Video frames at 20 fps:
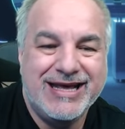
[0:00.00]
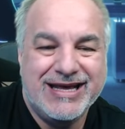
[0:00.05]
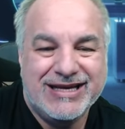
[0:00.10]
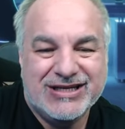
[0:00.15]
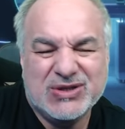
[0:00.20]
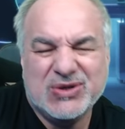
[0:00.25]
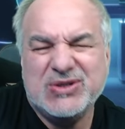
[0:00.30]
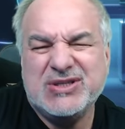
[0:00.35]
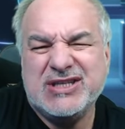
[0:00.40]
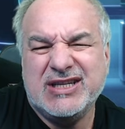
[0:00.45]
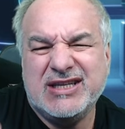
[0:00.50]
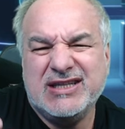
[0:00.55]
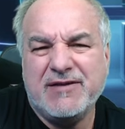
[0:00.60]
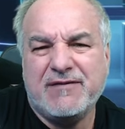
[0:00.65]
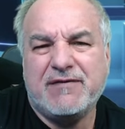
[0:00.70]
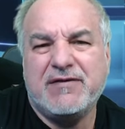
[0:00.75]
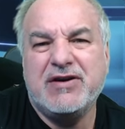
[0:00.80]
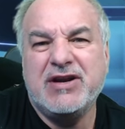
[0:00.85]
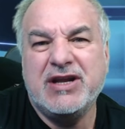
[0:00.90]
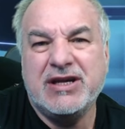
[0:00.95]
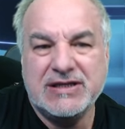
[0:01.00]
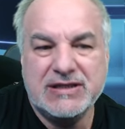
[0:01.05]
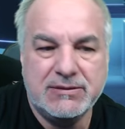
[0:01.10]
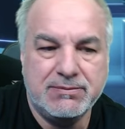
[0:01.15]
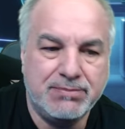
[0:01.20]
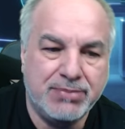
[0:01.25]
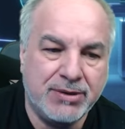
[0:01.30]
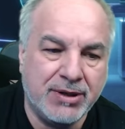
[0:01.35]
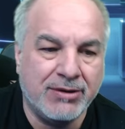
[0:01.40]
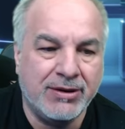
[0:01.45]
So it's a different
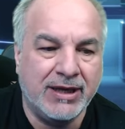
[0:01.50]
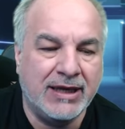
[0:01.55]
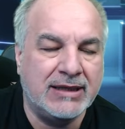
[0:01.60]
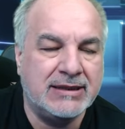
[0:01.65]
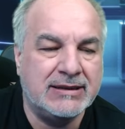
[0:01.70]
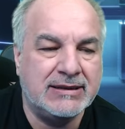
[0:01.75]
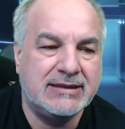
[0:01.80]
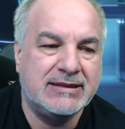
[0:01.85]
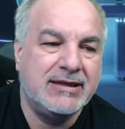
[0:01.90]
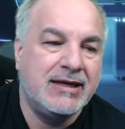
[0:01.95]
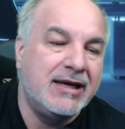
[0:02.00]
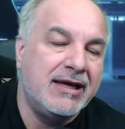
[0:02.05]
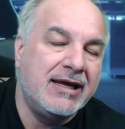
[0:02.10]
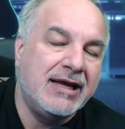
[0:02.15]
experience.